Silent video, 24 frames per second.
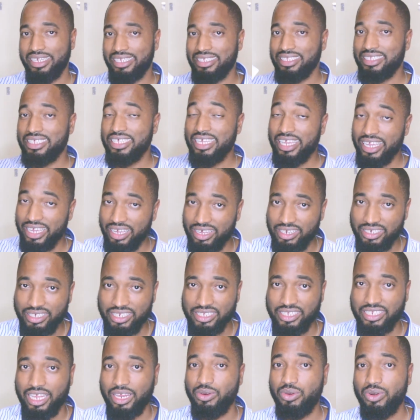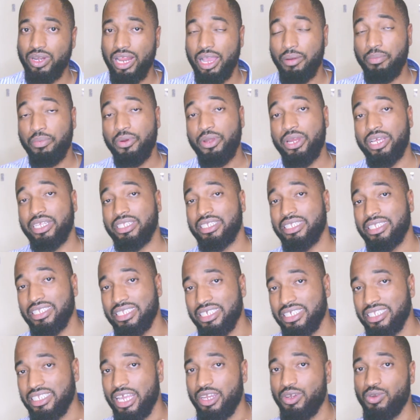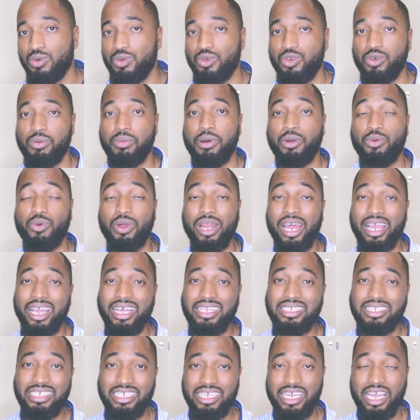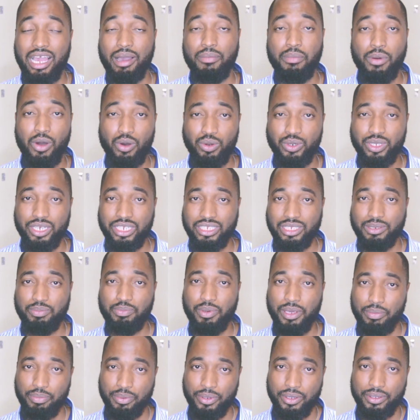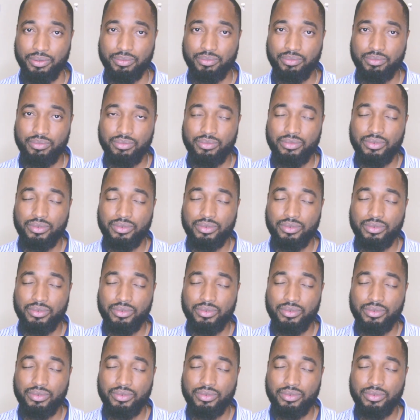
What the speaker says: here's the thing on this. I don't like predicting things I don't know, but what I can say about this paper,